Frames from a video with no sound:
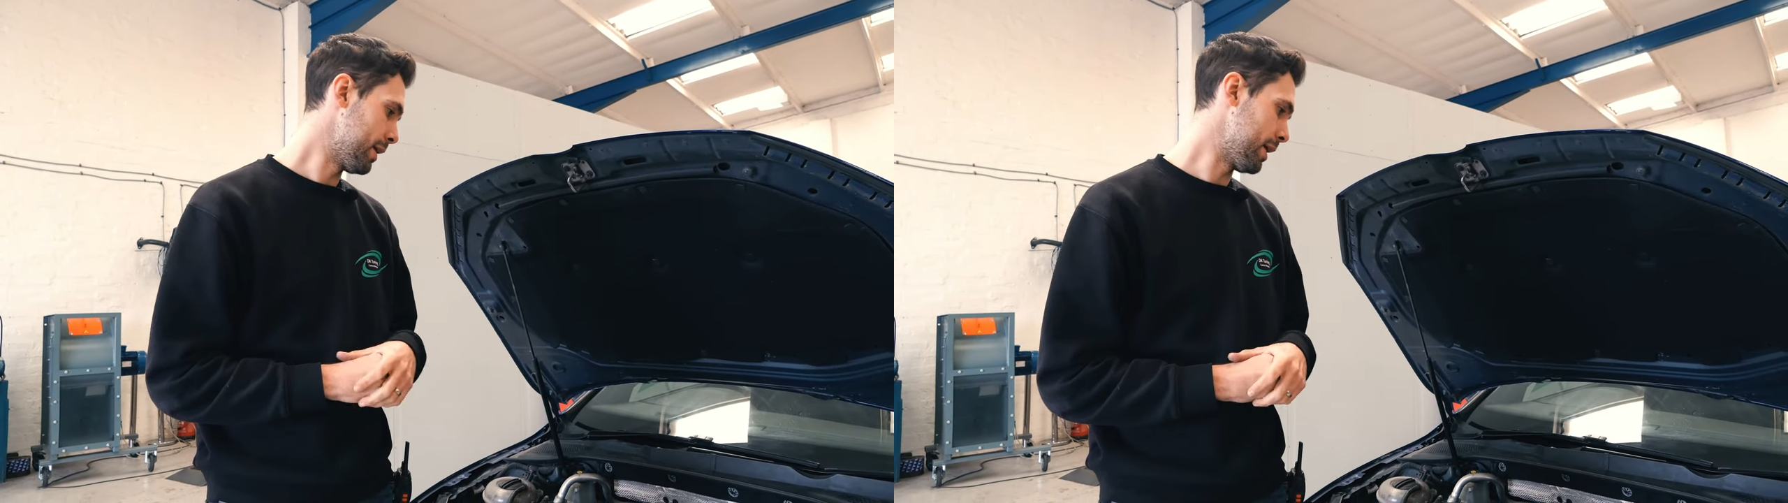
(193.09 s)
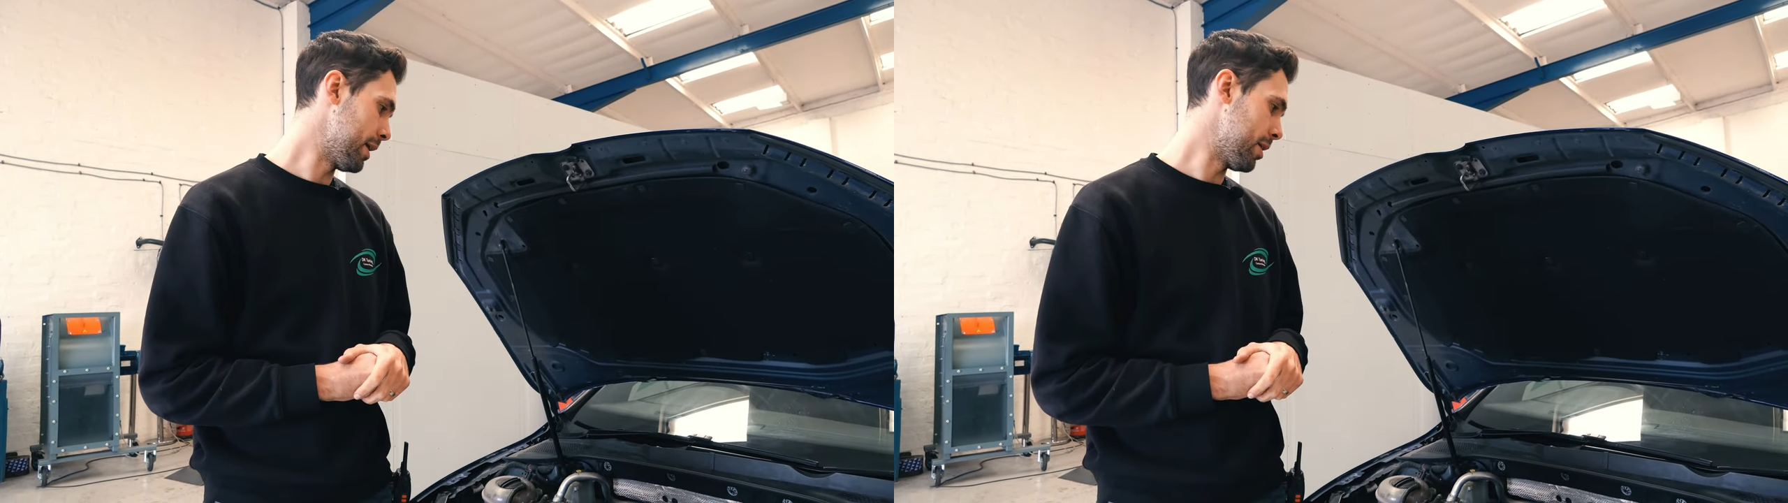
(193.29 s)

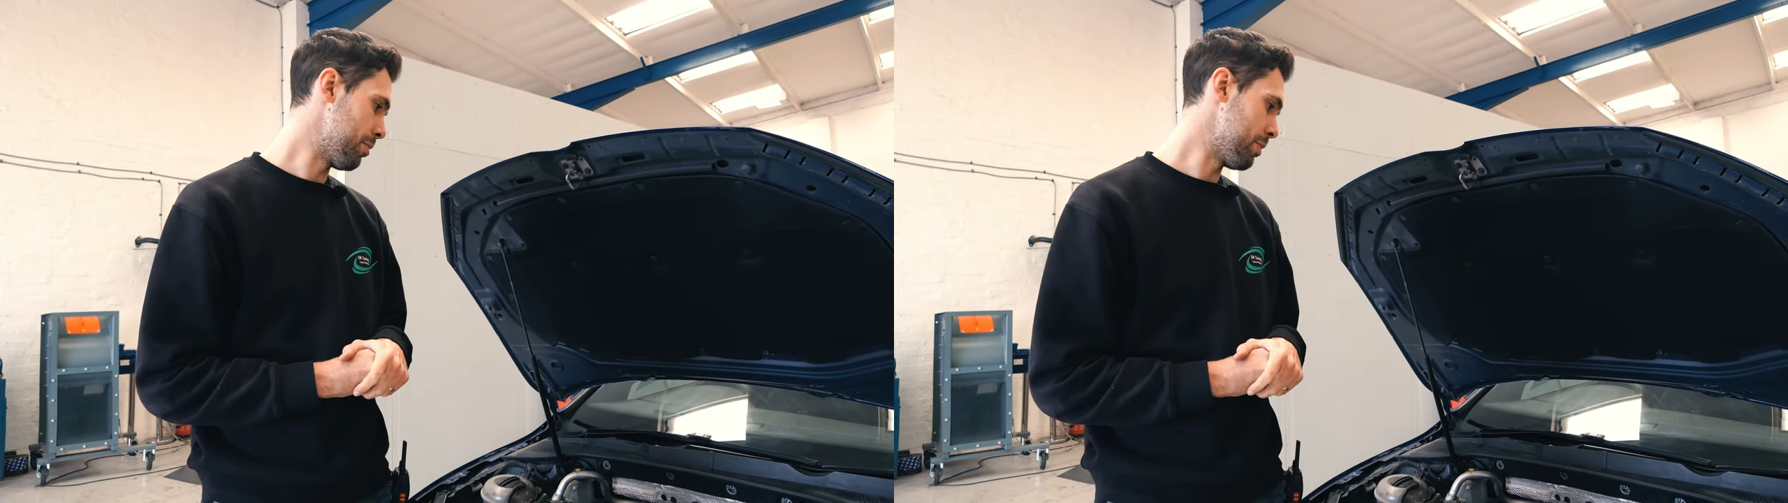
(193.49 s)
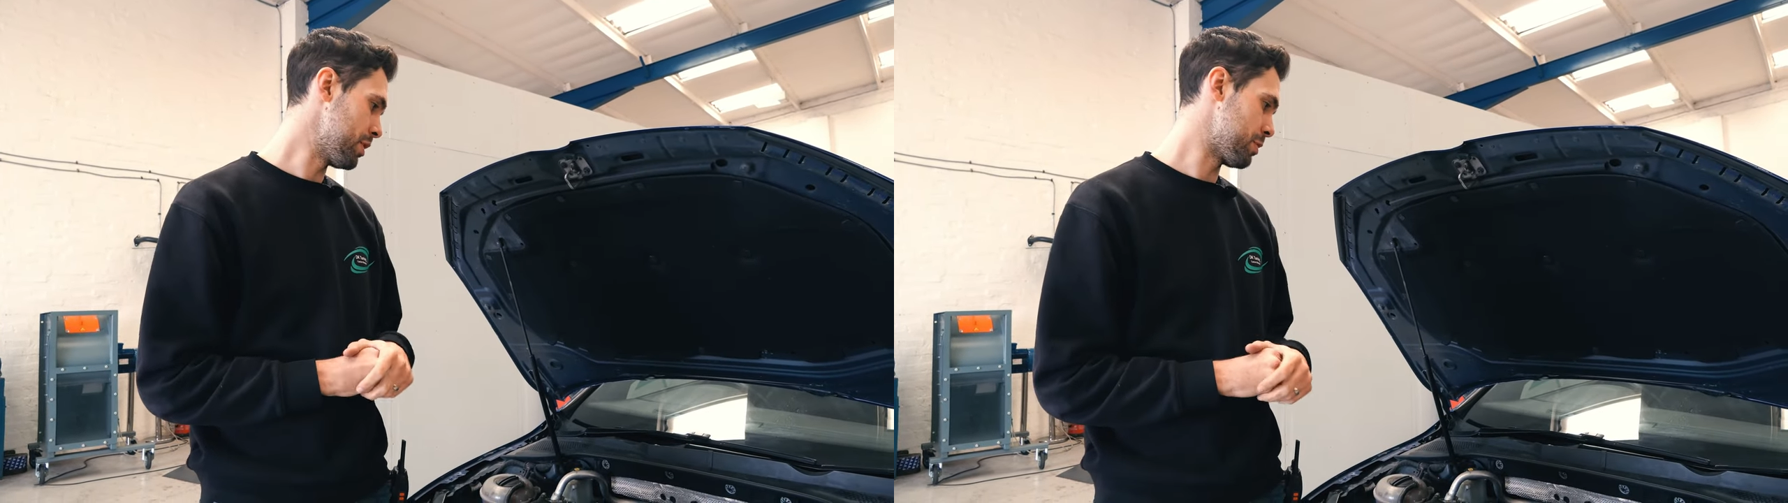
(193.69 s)

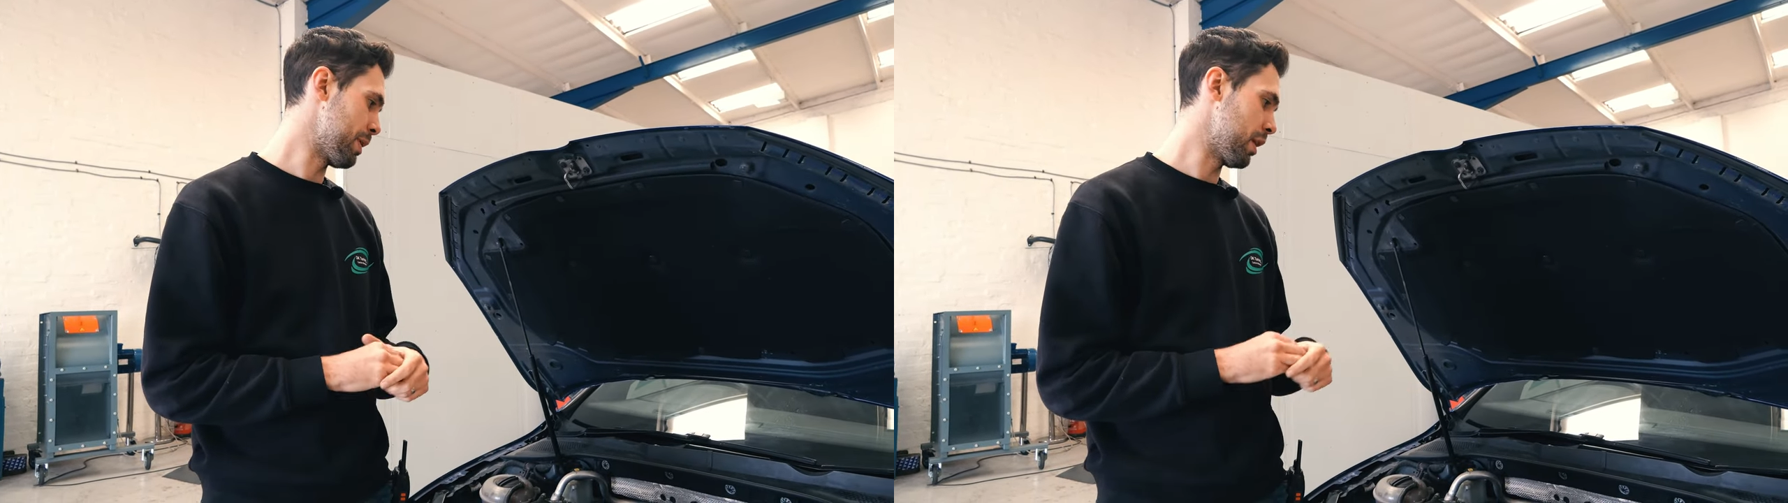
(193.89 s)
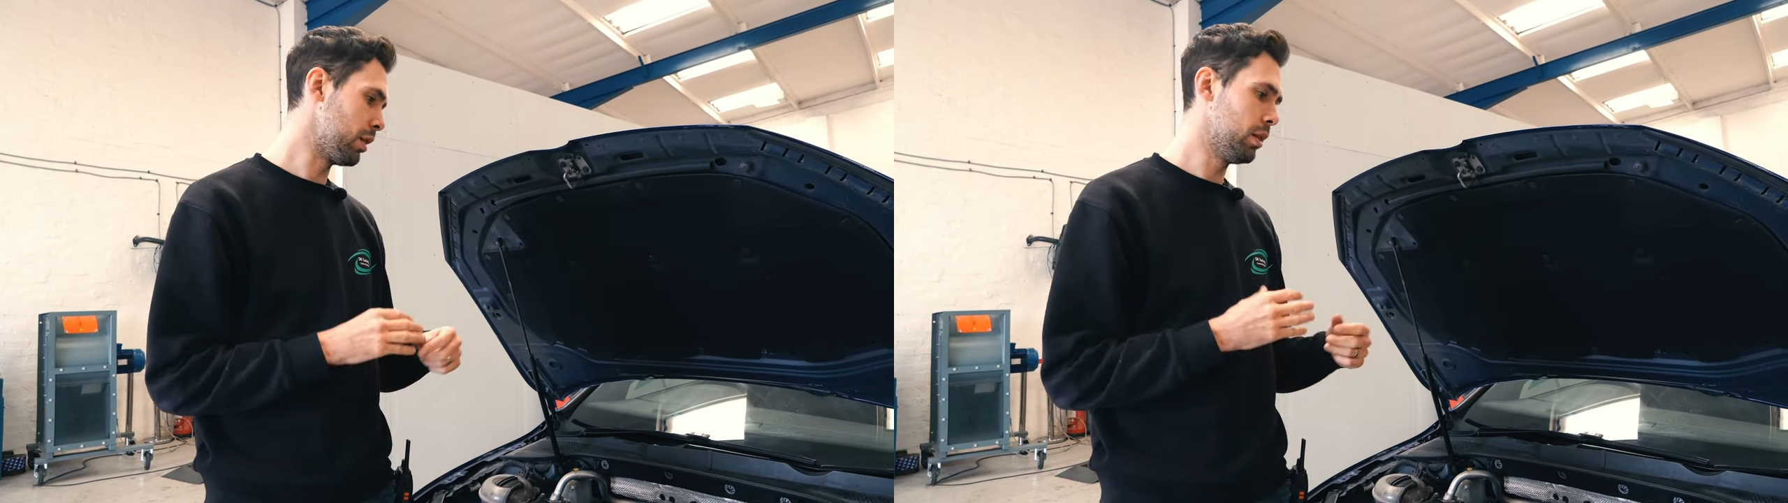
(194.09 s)
Um, there's
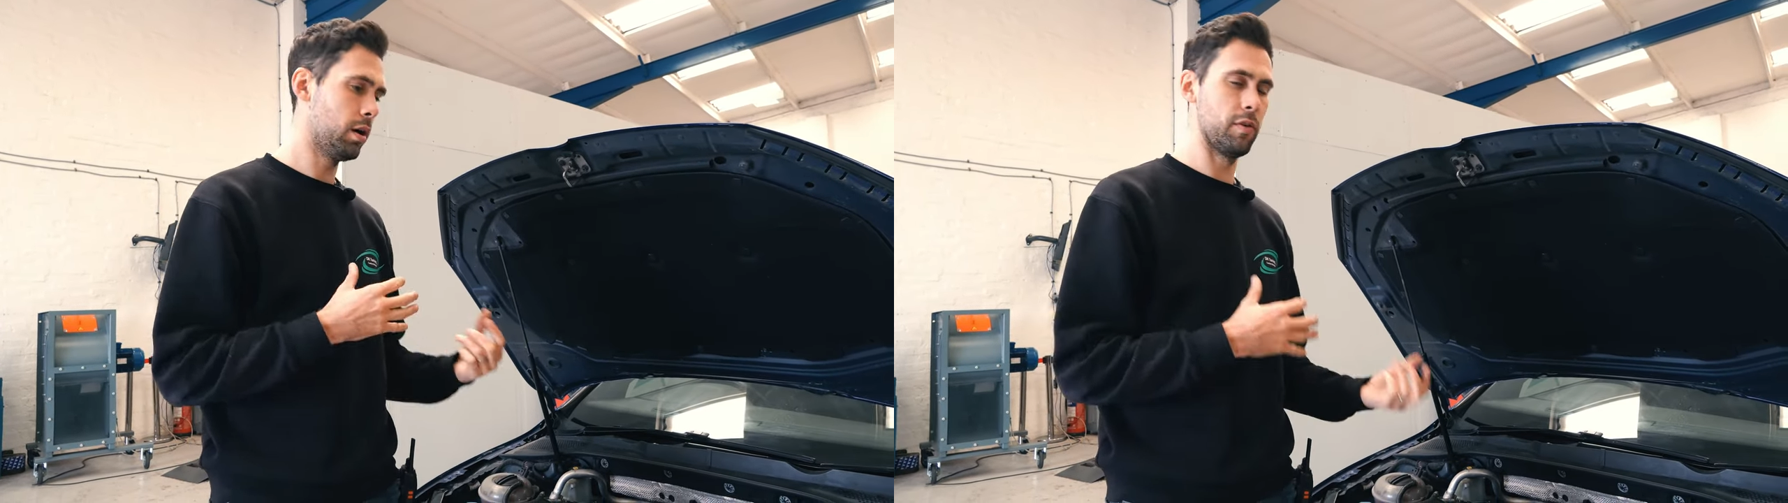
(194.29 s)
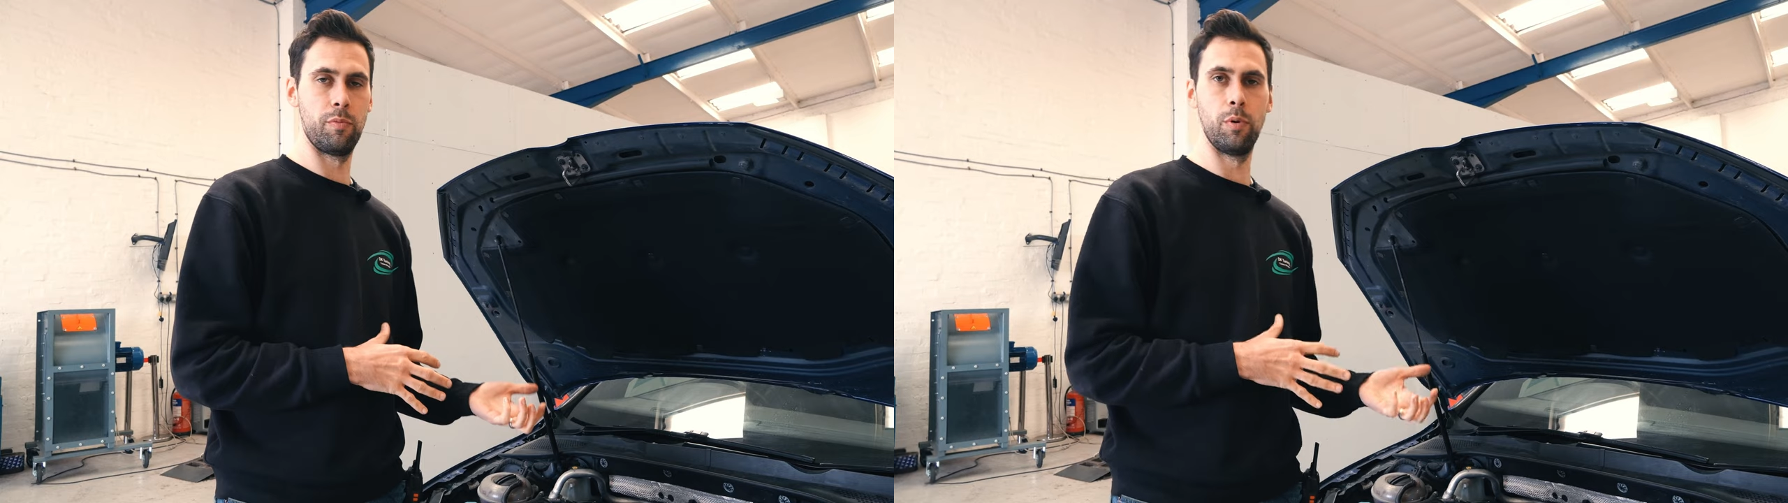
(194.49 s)
been a lot of